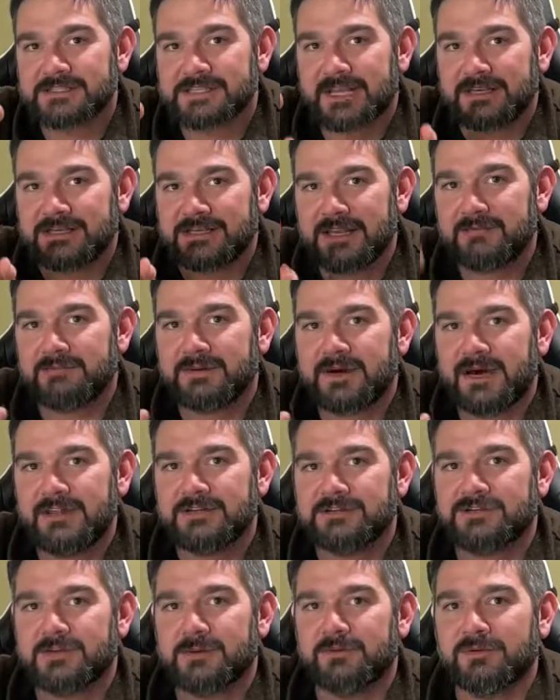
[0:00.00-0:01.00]
I didn't buy the
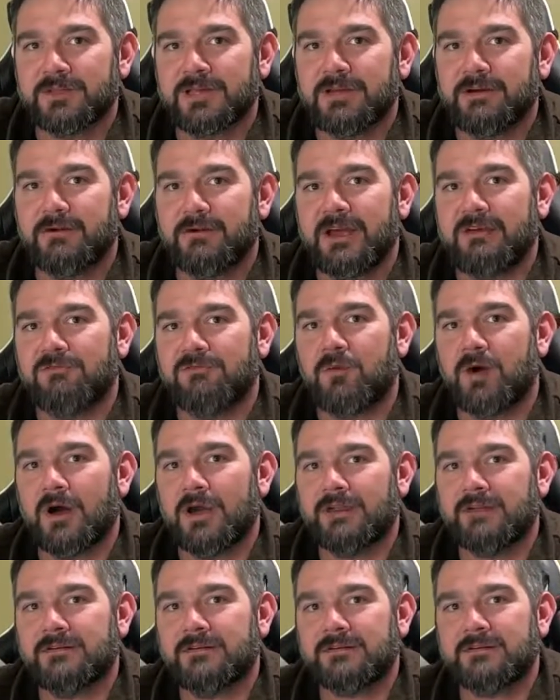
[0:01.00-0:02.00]
AAA Wave
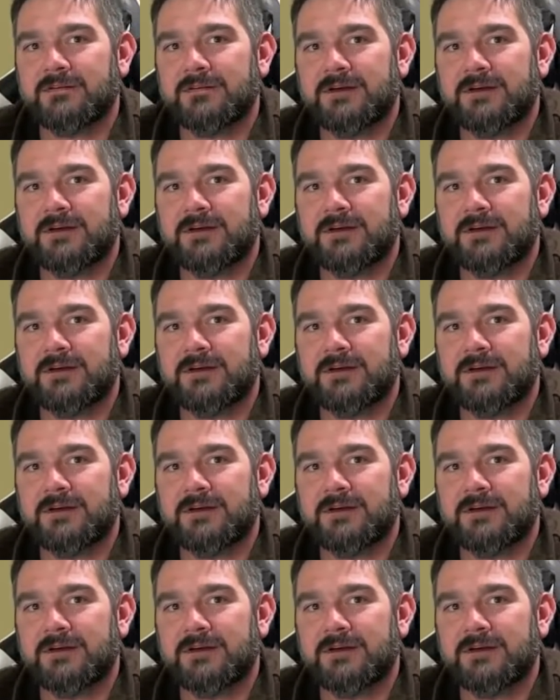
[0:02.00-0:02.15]
white,